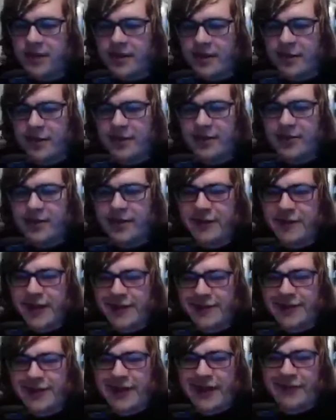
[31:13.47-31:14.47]
Mostly a big fan
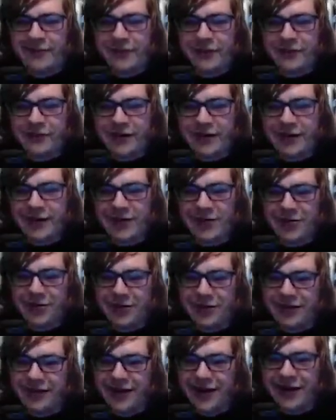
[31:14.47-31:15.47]
of this game's movement though, more
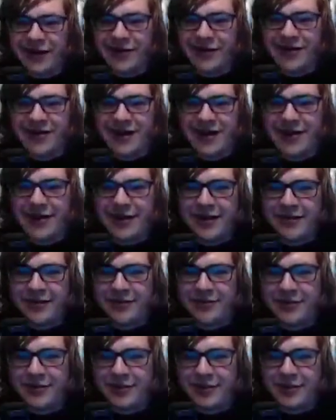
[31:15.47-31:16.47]
than anything else. I think it's just
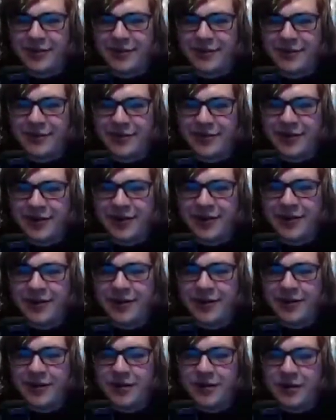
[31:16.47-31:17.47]
really, really fun.
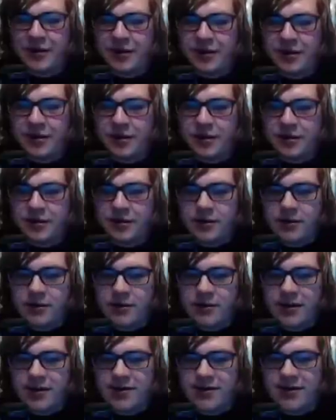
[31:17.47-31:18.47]

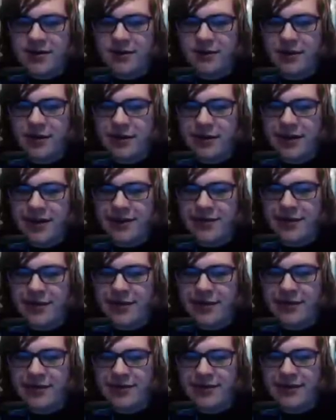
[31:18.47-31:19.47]
That's weird. That enemy
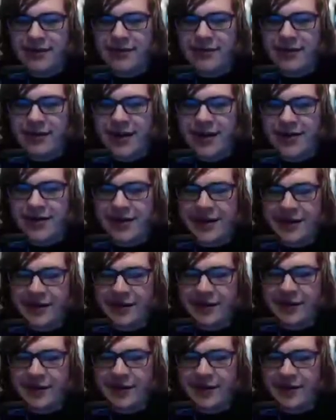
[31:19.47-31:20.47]
is just usually not there,
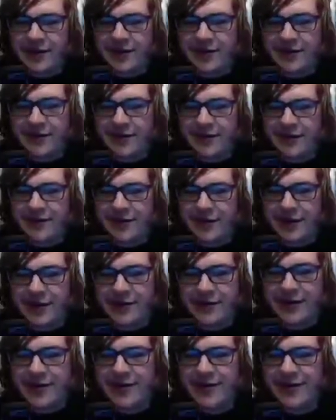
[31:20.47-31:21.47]
so it's very
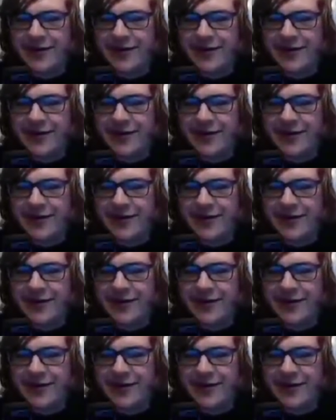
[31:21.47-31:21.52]
strange.